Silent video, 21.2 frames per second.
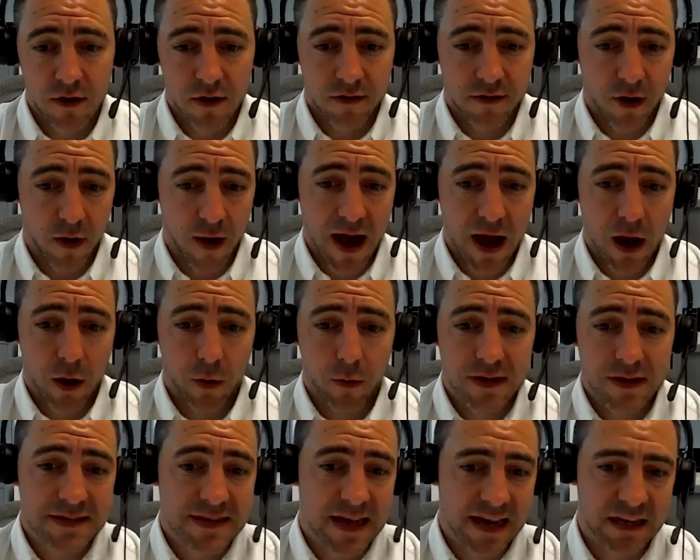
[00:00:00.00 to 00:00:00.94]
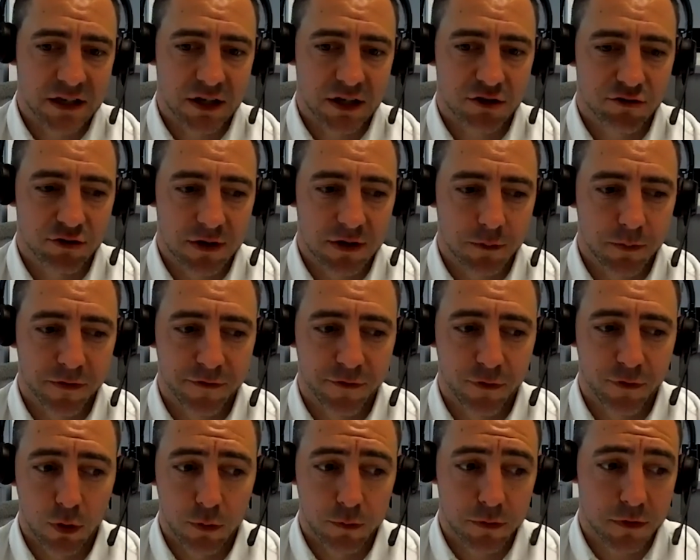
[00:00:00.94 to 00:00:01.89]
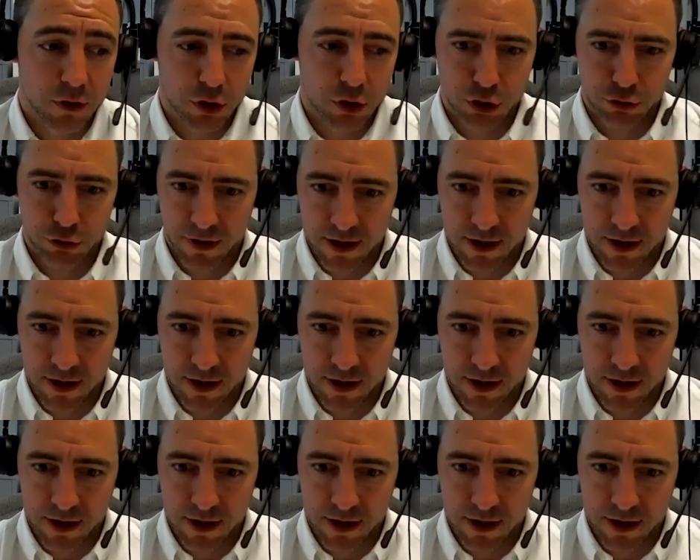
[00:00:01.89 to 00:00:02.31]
So how has that industry performed